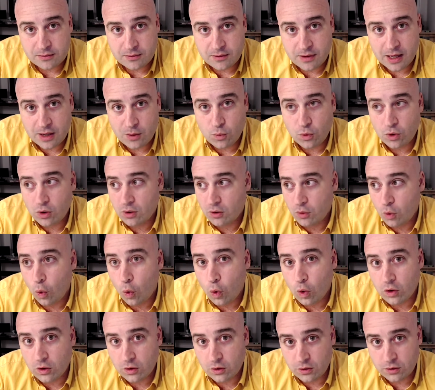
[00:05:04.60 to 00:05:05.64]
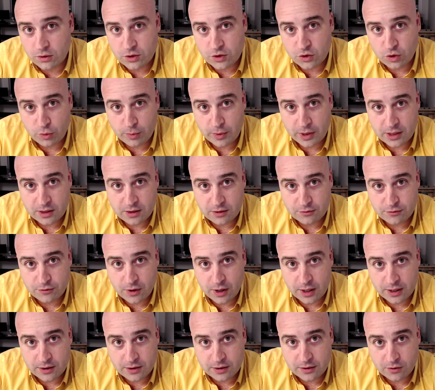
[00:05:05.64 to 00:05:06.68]
They were ordered to remain
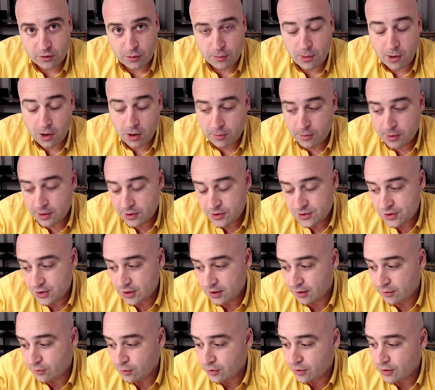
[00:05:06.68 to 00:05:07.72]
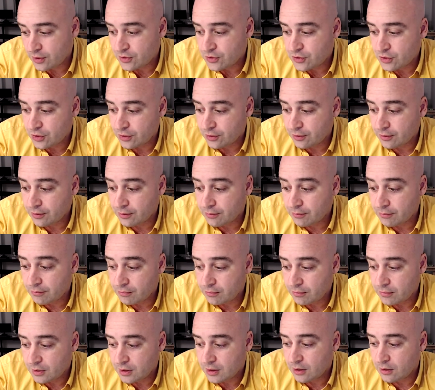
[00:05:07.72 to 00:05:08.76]
confined to their apartments and live within certain,
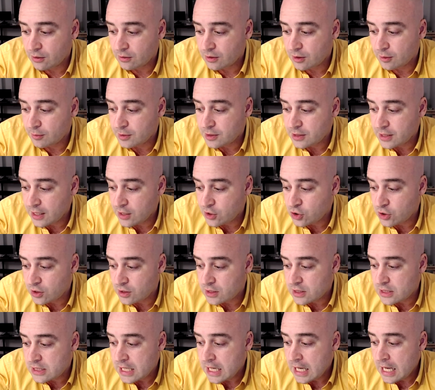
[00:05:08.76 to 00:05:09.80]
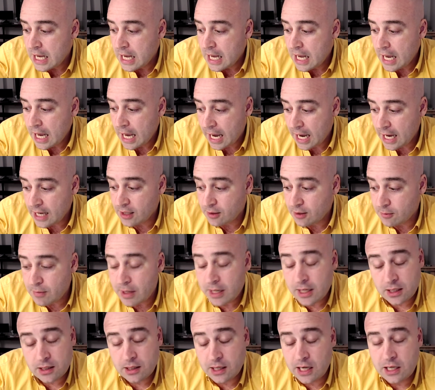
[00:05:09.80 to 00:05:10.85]
you know, limitations. And in
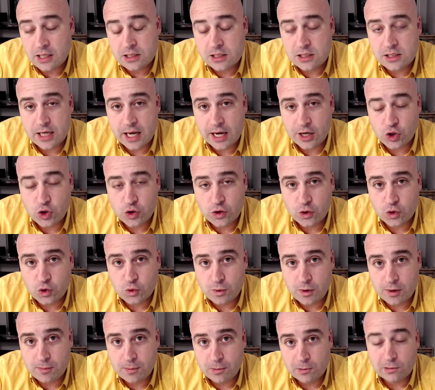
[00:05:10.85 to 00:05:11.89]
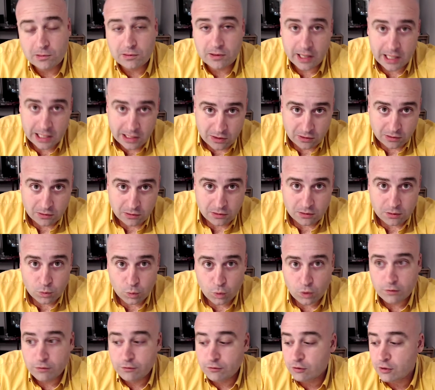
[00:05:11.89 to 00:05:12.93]
many cases, actually, those people later
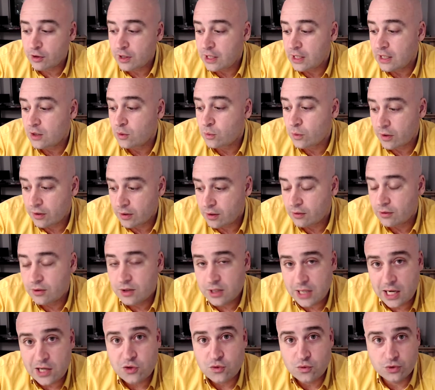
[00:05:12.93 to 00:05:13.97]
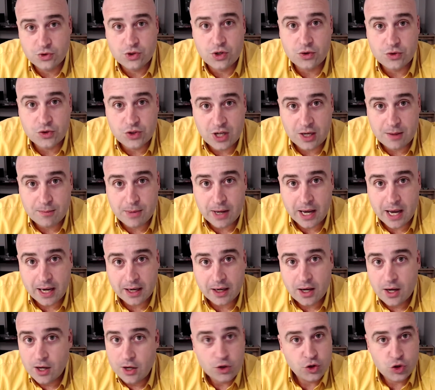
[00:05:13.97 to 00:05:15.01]
were freed when the test results came back
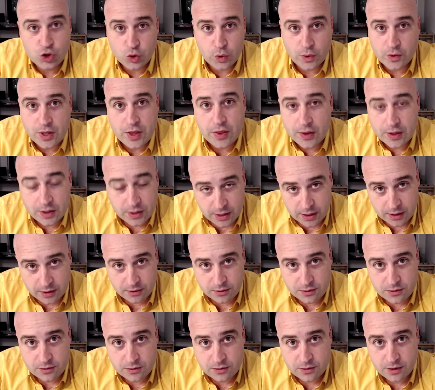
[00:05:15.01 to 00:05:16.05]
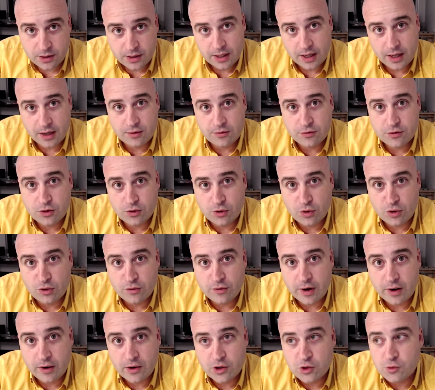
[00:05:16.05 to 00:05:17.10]
showing that they didn't have
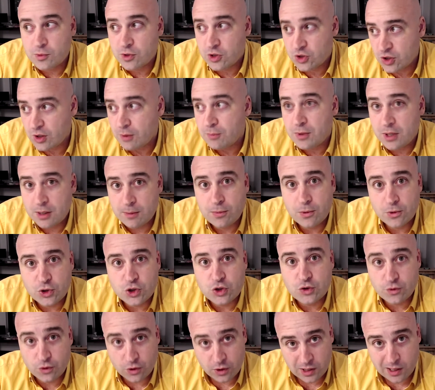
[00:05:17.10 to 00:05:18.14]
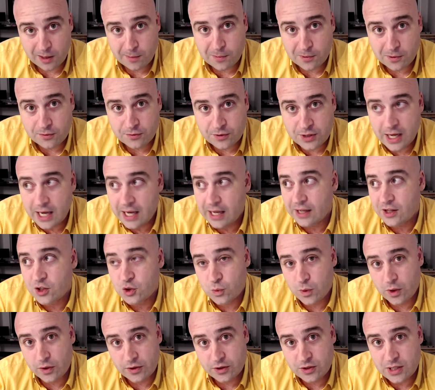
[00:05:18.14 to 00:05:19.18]
coronavirus. But some people, just for a couple of days
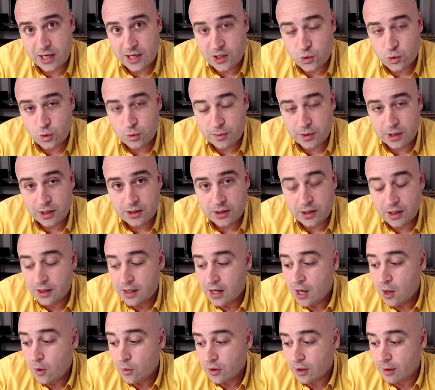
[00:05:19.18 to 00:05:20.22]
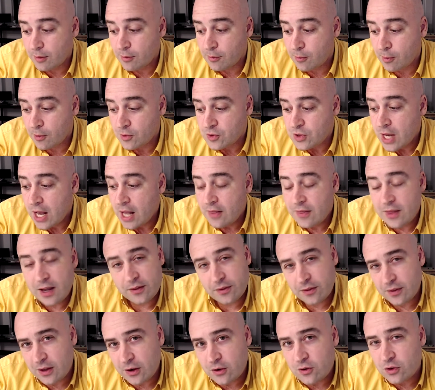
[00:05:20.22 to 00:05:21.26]
while the tests were being done, kept the process.
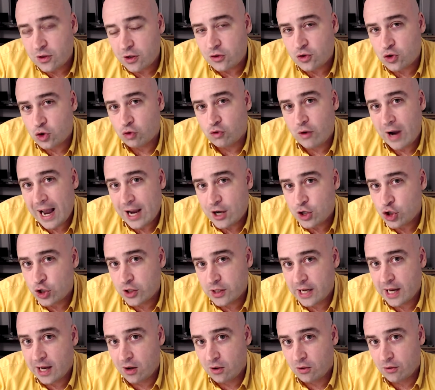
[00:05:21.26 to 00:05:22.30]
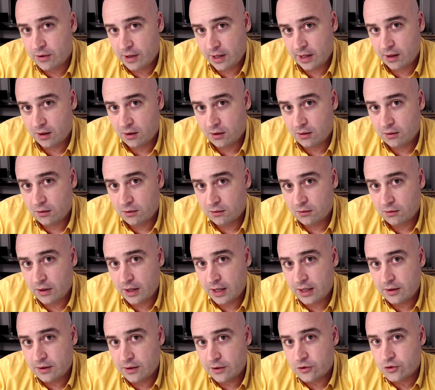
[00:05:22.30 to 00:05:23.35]
That there's a rationale there,
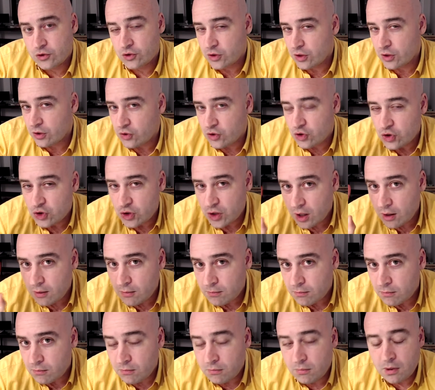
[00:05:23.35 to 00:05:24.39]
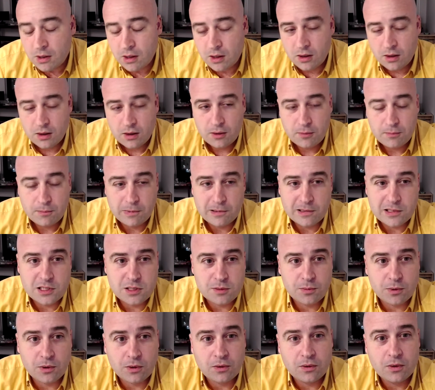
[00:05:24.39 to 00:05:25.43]
right? There's some
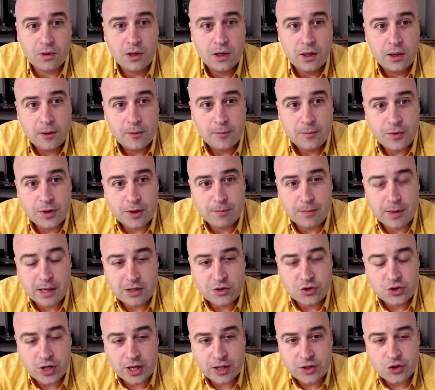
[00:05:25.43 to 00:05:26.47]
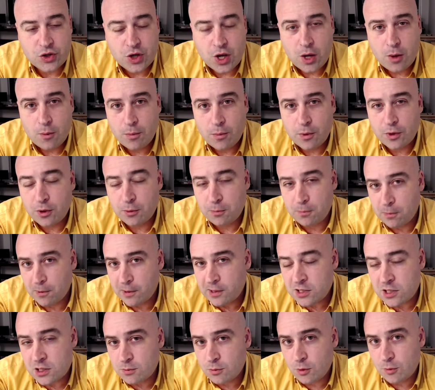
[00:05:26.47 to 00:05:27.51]
principle that makes sense. But the
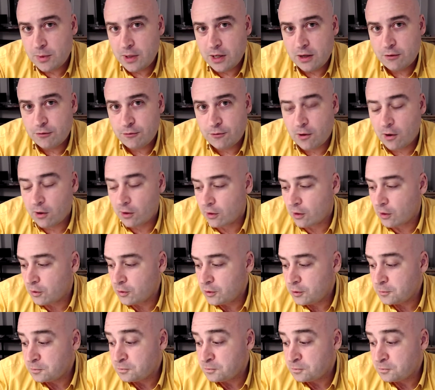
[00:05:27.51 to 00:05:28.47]
principle being followed,